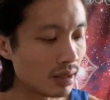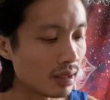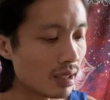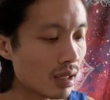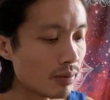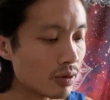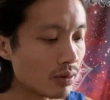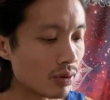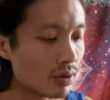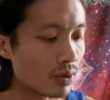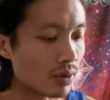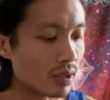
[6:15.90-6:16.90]

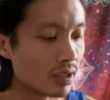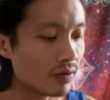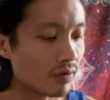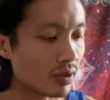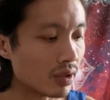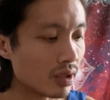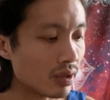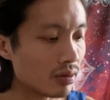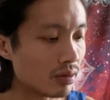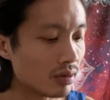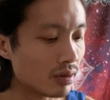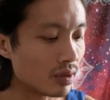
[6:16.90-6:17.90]
Capricorn, Taurus, Virgo.
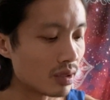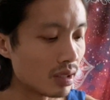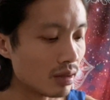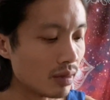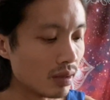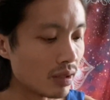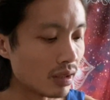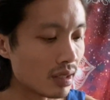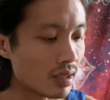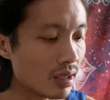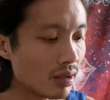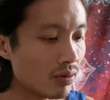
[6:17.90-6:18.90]
Tell me about
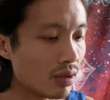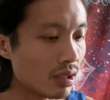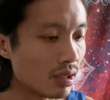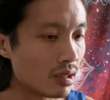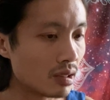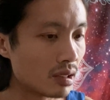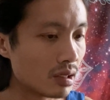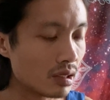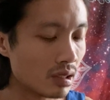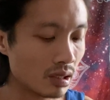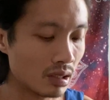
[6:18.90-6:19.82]
the Ten of Wands.